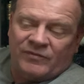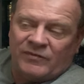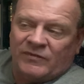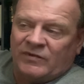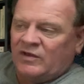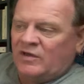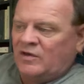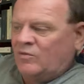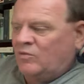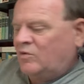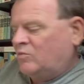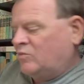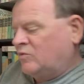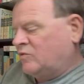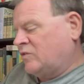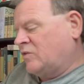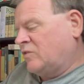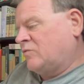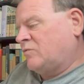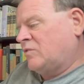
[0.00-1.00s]
When
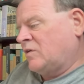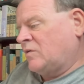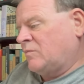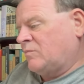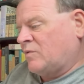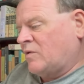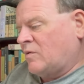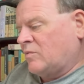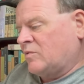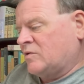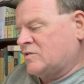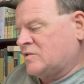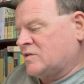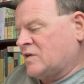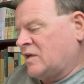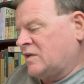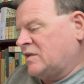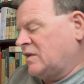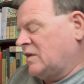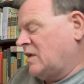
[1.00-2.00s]
was this thing published?
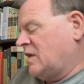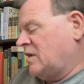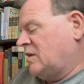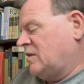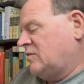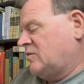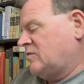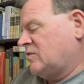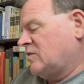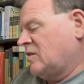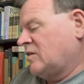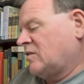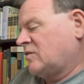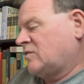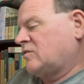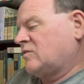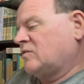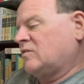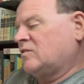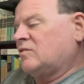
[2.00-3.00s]

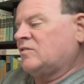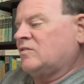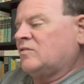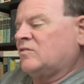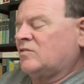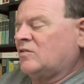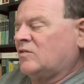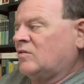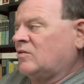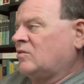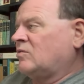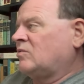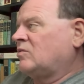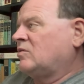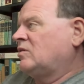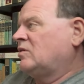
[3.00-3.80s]
1986. So